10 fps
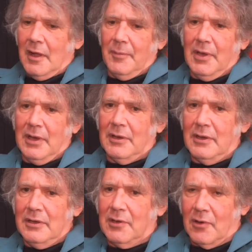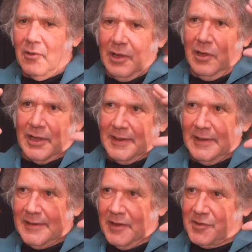I mean, you can only look at
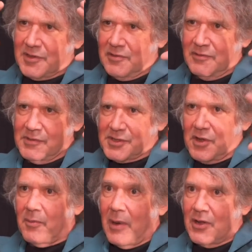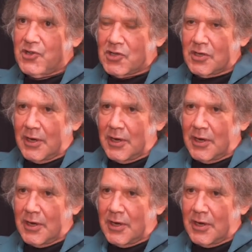details too, so much.